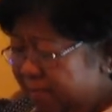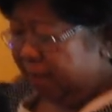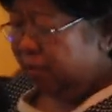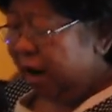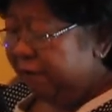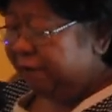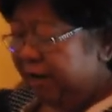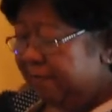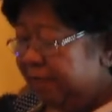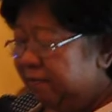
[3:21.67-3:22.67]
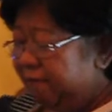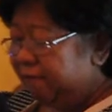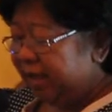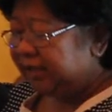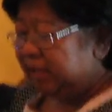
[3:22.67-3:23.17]
Mabuhay Philippines
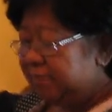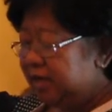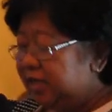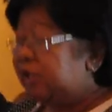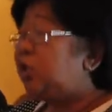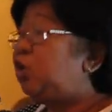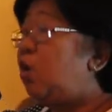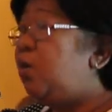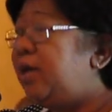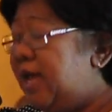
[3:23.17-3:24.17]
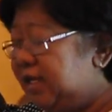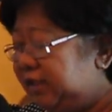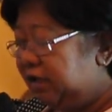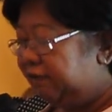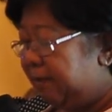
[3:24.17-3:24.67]
Festival is a
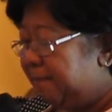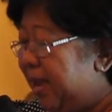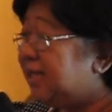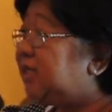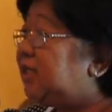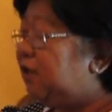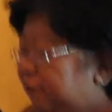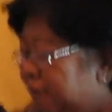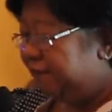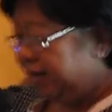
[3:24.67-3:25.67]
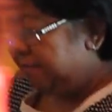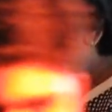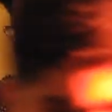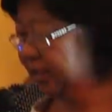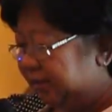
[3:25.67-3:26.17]
showcase of the best of the
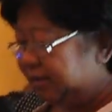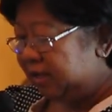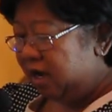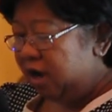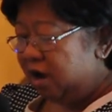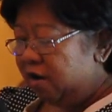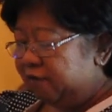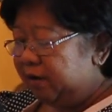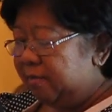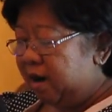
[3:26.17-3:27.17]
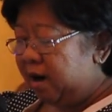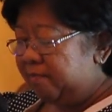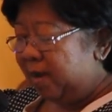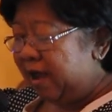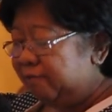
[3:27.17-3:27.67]
Philippines, from our
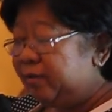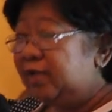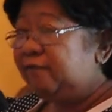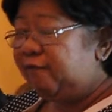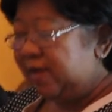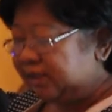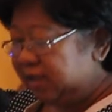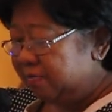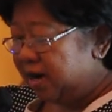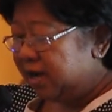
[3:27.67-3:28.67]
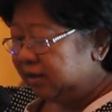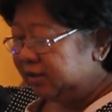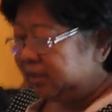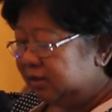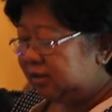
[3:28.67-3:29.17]
vibrant festivals,
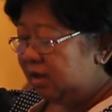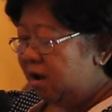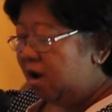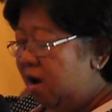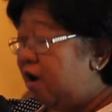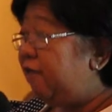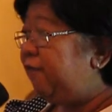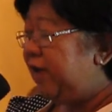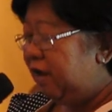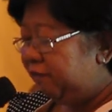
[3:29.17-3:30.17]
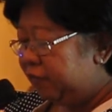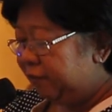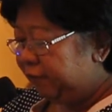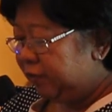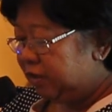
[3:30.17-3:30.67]
our
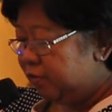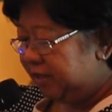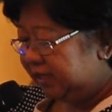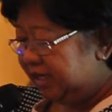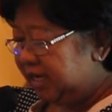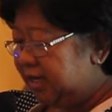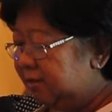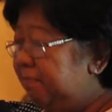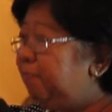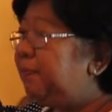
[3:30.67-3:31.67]
flavorful cuisine,